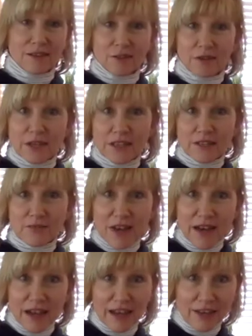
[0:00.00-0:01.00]
when it's
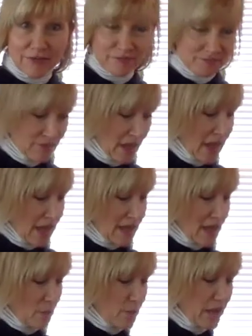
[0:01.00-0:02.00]
ready.
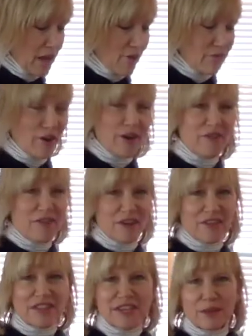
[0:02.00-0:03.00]
Now be careful. If you
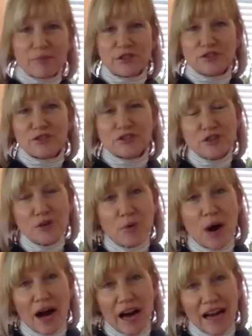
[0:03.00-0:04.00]
have the temperature
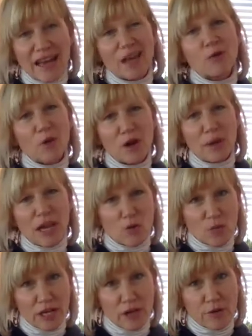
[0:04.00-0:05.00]
too high, it will make
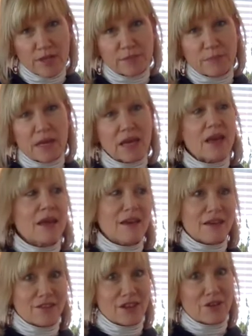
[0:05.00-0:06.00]
it really crispy
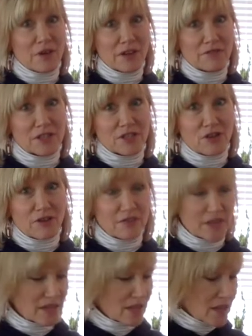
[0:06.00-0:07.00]
and then you have to
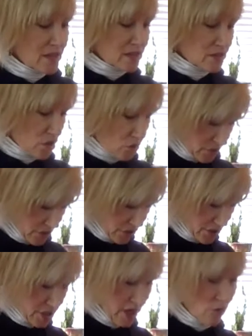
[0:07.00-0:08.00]
soften it. So
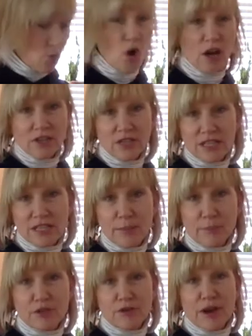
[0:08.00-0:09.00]
you just got to watch the
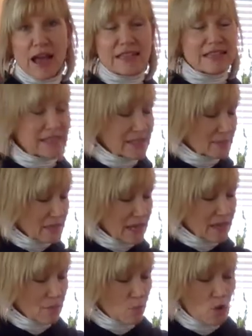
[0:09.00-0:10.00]
temperature. As it seems
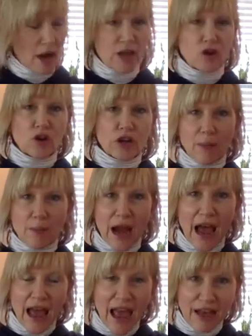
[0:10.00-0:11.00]
like the more I cook,
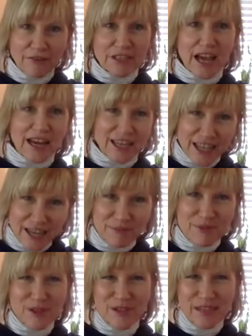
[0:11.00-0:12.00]
I have to kind of
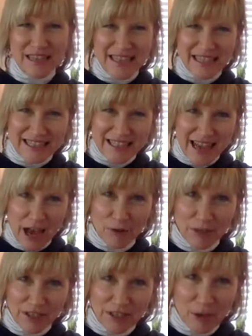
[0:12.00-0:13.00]
keep turning it
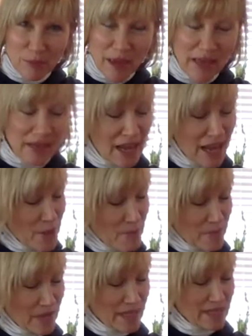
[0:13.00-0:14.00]
down a little bit
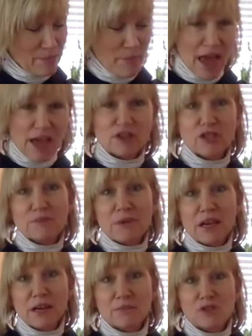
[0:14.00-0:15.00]
because the pan just
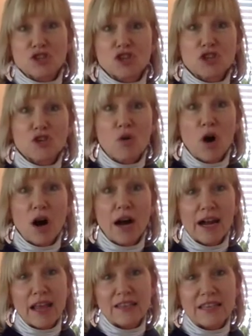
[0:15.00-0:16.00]
becomes too
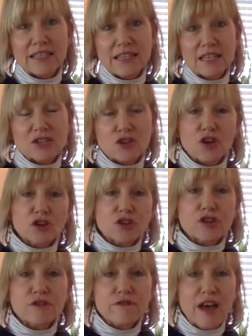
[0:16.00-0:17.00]
hot and these things
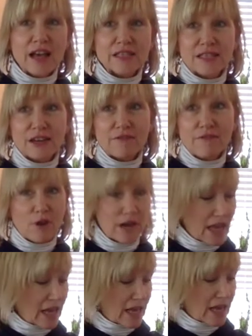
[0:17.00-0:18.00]
cook too fast, therefore
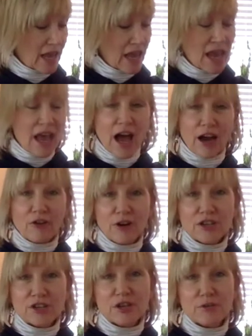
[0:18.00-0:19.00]
getting a
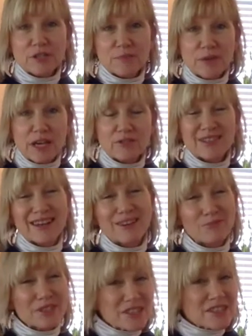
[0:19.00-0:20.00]
crunchy, crispy
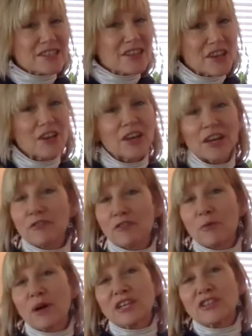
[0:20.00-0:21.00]
outside, which is good if
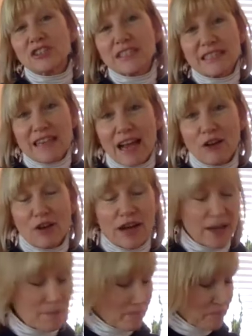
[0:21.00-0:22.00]
you want to just snack on
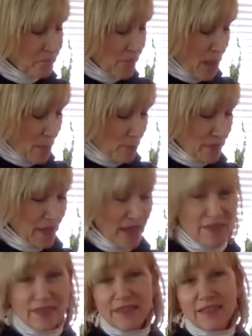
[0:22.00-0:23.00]
it. But
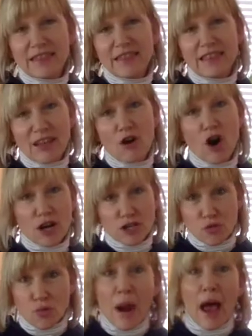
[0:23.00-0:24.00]
then they're
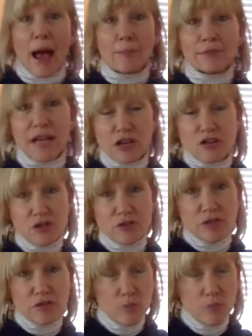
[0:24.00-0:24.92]
hard to wrap, to actually use as a